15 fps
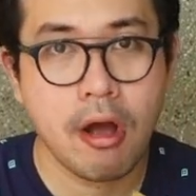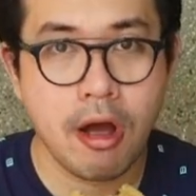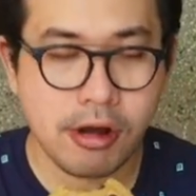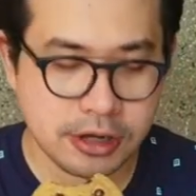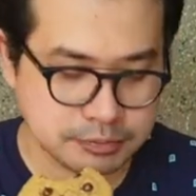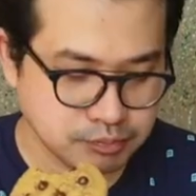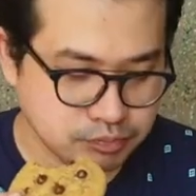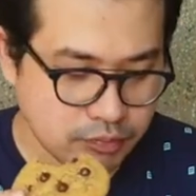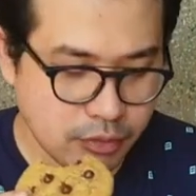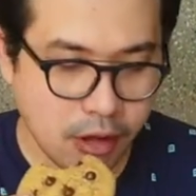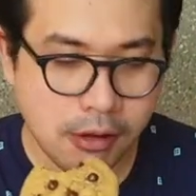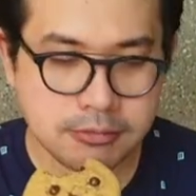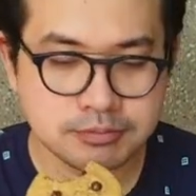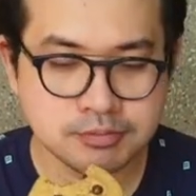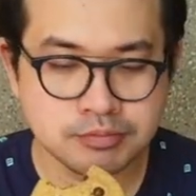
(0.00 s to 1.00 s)
Okay.
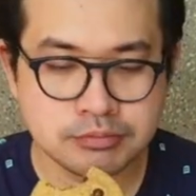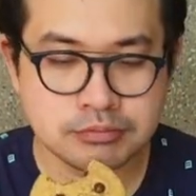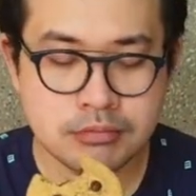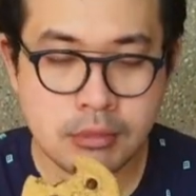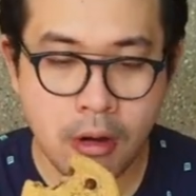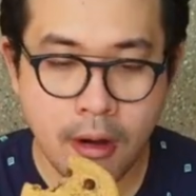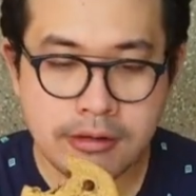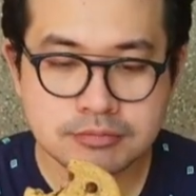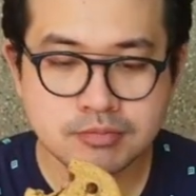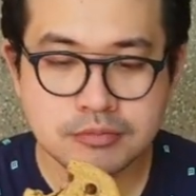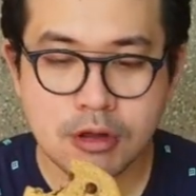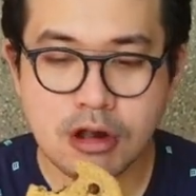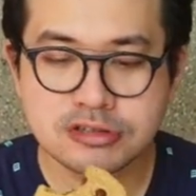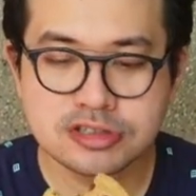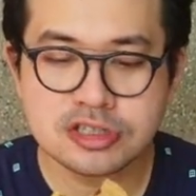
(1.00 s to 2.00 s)

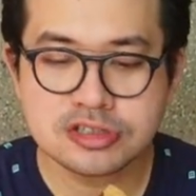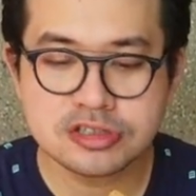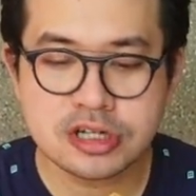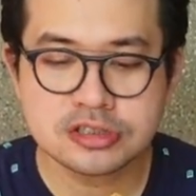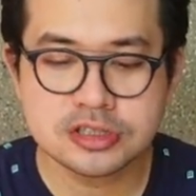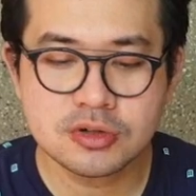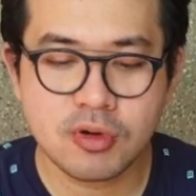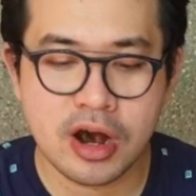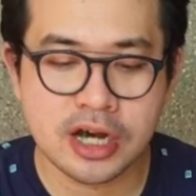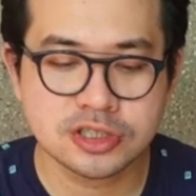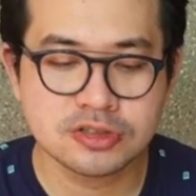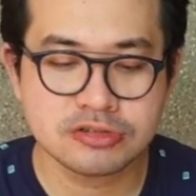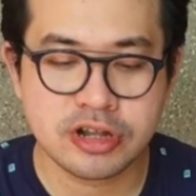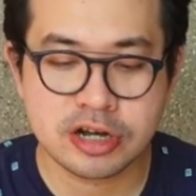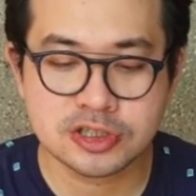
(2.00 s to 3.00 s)

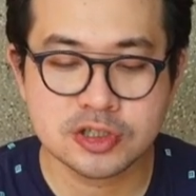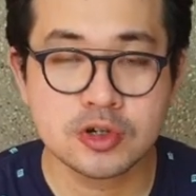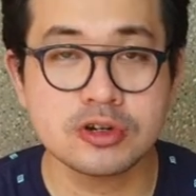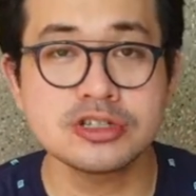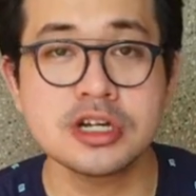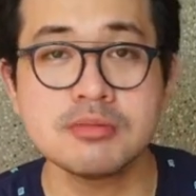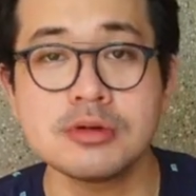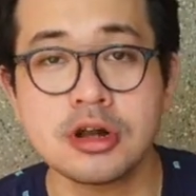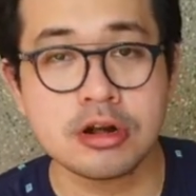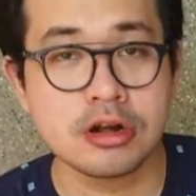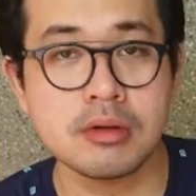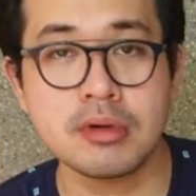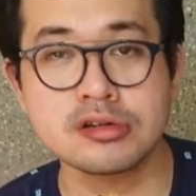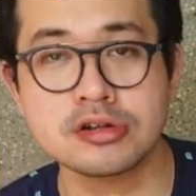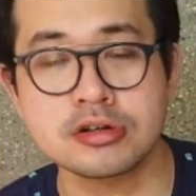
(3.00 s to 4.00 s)
Consistency-wise and texture, similar
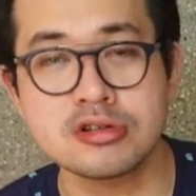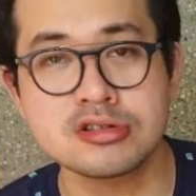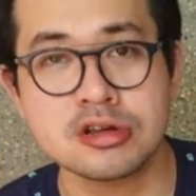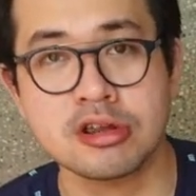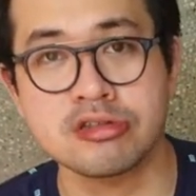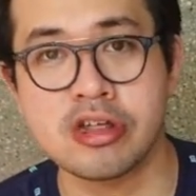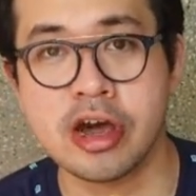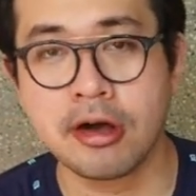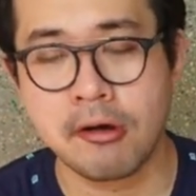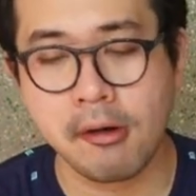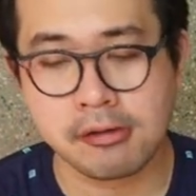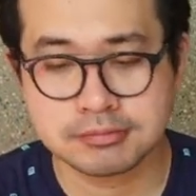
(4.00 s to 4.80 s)
naman siya dun sa thick.